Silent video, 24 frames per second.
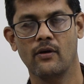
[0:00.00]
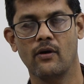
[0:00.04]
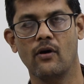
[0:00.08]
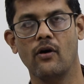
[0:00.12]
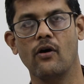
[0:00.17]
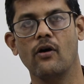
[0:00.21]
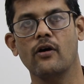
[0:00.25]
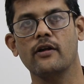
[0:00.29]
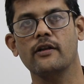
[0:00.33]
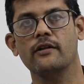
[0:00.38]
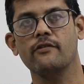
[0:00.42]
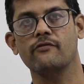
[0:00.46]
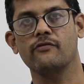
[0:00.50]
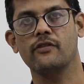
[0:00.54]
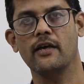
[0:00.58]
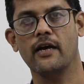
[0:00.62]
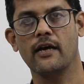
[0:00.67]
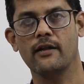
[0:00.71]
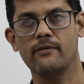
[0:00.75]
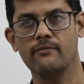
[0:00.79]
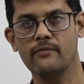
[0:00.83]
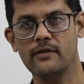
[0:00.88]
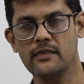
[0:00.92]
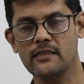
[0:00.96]
Or if they
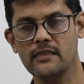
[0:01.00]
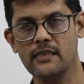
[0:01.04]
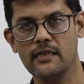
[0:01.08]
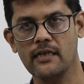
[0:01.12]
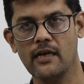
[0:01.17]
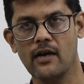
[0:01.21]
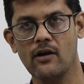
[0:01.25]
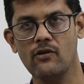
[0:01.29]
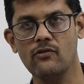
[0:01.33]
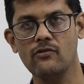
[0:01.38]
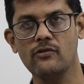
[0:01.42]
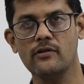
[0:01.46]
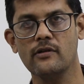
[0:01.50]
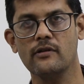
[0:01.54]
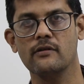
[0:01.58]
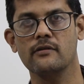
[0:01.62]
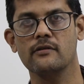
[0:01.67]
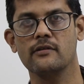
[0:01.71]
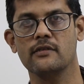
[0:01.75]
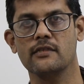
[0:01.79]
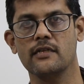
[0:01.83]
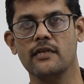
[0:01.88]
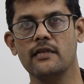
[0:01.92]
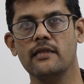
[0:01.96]
are missing out,
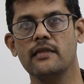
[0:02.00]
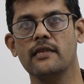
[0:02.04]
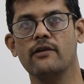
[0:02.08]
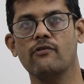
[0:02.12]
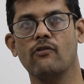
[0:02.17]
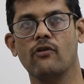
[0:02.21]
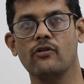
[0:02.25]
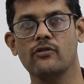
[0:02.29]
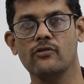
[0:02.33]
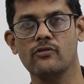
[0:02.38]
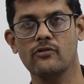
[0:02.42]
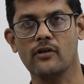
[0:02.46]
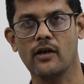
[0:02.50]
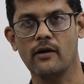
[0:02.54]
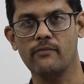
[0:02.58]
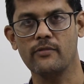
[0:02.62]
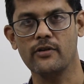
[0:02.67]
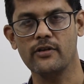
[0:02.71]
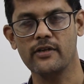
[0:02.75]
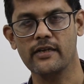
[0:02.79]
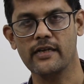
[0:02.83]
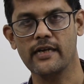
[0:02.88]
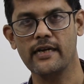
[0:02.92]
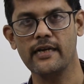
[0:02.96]
still they want to
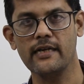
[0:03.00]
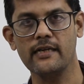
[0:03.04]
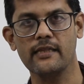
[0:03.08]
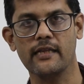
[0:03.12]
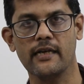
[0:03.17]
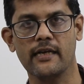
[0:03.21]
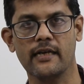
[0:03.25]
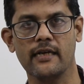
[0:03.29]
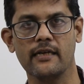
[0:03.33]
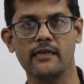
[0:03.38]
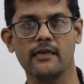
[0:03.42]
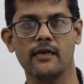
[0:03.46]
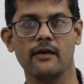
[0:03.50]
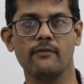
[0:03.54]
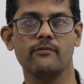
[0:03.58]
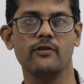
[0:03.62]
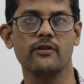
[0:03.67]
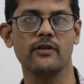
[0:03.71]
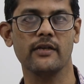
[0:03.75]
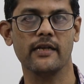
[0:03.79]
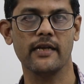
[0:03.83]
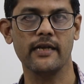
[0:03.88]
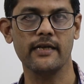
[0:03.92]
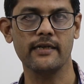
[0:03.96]
communicate, they can
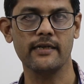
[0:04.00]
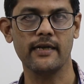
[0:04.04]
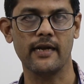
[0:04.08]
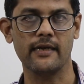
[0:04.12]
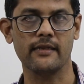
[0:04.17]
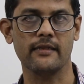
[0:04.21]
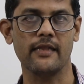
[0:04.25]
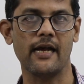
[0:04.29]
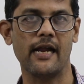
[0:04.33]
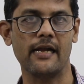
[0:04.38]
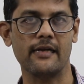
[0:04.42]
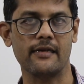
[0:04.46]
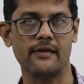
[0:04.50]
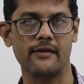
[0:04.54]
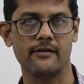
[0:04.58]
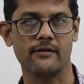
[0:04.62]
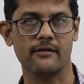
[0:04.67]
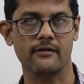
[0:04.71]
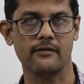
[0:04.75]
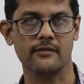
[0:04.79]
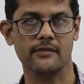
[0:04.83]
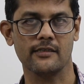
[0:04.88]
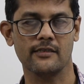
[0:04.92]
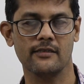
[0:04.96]
communicate at that
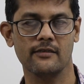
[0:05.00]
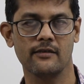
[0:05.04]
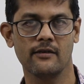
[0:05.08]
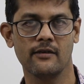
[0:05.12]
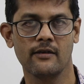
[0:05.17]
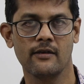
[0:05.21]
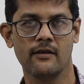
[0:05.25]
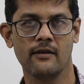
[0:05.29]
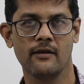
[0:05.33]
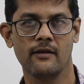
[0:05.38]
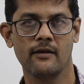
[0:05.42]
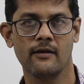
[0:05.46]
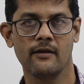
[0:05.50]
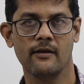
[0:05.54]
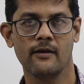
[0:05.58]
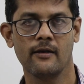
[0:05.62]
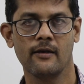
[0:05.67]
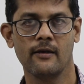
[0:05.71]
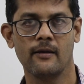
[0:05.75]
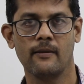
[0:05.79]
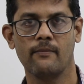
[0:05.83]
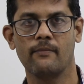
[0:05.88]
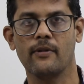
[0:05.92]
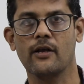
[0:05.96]
address.
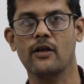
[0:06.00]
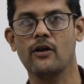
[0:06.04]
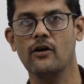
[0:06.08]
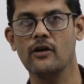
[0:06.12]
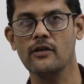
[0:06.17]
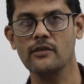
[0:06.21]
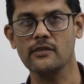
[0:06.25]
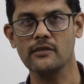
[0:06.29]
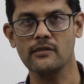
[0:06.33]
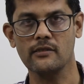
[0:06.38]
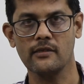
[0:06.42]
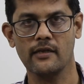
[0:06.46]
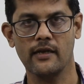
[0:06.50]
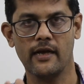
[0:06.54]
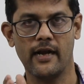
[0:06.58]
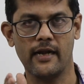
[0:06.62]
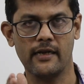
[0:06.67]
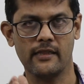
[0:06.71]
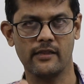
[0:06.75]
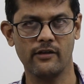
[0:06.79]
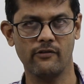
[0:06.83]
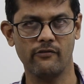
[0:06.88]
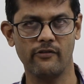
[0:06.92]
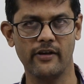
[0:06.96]
Because
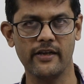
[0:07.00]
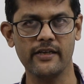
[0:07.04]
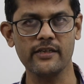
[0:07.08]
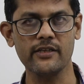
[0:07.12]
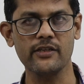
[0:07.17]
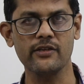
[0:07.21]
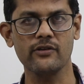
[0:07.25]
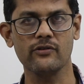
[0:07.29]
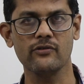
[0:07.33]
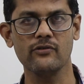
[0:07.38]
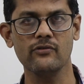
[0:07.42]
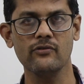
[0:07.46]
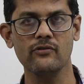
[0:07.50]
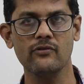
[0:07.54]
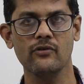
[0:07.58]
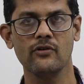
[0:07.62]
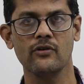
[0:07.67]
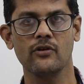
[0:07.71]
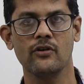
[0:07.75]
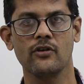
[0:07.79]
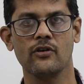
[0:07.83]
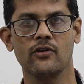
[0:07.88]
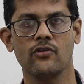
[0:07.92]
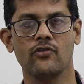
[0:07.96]
at the venue,
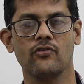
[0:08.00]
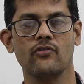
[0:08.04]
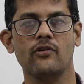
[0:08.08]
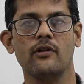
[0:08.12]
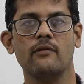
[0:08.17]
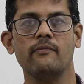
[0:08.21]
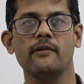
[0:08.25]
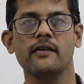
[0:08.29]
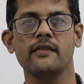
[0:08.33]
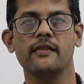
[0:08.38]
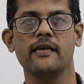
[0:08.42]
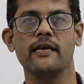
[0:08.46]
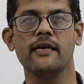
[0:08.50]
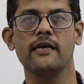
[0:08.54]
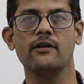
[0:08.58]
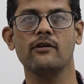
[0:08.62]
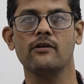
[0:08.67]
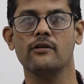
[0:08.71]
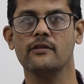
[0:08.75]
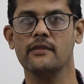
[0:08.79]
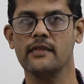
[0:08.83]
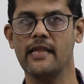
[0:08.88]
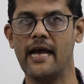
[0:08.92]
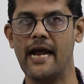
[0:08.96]
you will be there
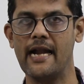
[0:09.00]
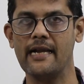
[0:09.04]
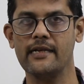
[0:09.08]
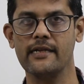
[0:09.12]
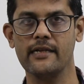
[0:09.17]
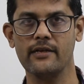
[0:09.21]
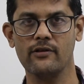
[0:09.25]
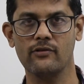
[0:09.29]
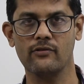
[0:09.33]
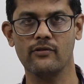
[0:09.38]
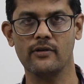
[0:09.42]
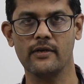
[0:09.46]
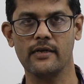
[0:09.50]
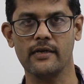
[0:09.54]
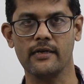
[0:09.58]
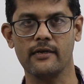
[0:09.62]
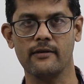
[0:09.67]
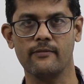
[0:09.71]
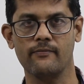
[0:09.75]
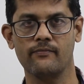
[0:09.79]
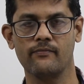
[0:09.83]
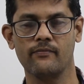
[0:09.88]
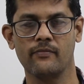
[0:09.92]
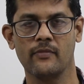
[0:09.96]
on that day only.
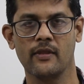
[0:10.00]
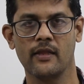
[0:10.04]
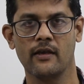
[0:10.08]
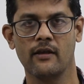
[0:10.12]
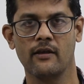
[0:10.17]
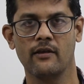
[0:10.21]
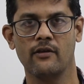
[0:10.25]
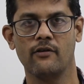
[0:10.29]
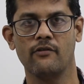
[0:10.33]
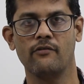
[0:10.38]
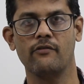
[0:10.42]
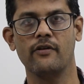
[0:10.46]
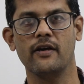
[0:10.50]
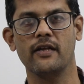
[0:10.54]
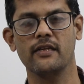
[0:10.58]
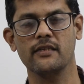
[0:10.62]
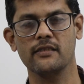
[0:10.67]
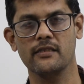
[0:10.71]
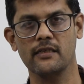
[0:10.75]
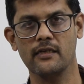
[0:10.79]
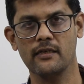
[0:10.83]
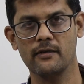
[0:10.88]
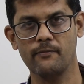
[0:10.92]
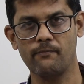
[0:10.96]

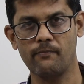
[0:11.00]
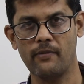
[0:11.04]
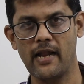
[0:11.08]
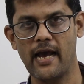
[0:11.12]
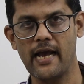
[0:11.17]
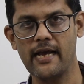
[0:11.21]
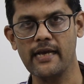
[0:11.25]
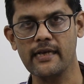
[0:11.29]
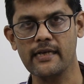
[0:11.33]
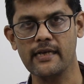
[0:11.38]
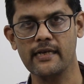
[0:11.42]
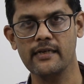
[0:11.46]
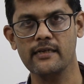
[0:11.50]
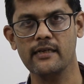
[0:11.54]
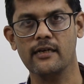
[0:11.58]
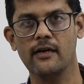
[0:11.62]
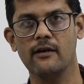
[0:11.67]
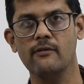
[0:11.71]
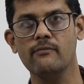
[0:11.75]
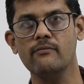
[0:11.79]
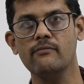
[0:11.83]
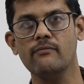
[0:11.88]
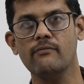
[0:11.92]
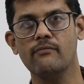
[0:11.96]
Whereas the reply can
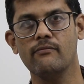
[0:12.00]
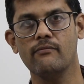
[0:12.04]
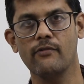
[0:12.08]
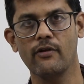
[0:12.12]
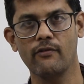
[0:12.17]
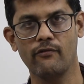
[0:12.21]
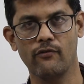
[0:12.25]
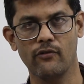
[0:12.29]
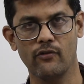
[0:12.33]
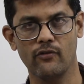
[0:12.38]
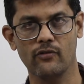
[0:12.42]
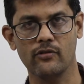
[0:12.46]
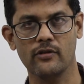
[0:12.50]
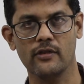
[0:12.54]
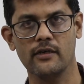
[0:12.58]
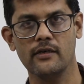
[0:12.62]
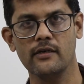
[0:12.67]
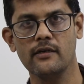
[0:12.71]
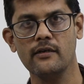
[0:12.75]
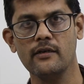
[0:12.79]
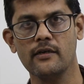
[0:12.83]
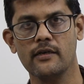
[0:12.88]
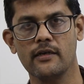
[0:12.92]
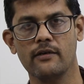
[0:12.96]
come before
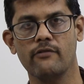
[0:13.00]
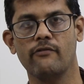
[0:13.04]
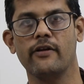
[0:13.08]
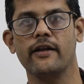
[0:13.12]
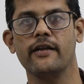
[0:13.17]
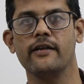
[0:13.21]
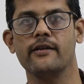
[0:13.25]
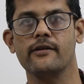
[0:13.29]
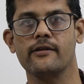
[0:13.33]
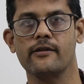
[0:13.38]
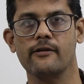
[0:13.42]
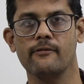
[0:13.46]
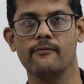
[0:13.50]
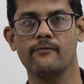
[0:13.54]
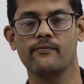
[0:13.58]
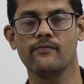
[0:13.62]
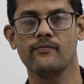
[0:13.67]
the event.